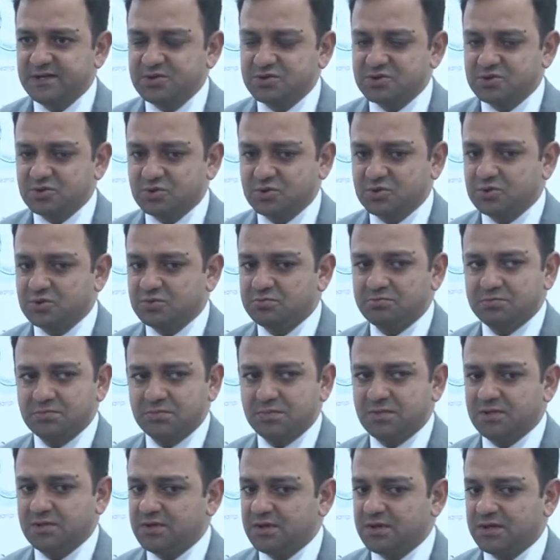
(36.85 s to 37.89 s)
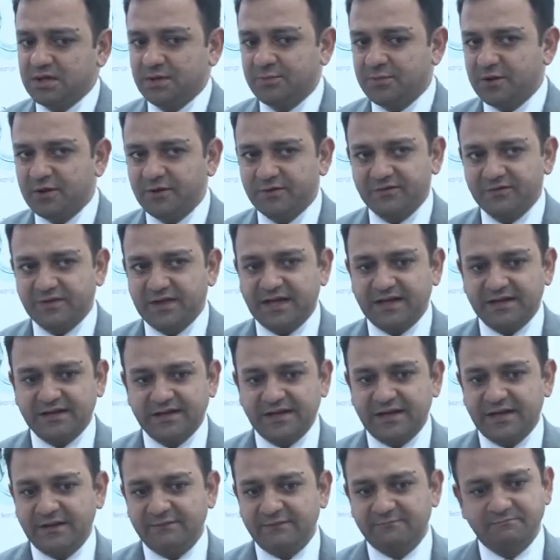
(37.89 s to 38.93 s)
So a couple of that,
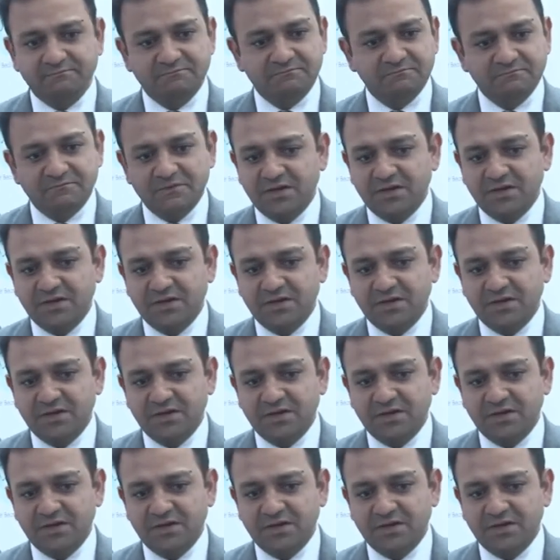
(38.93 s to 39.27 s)
and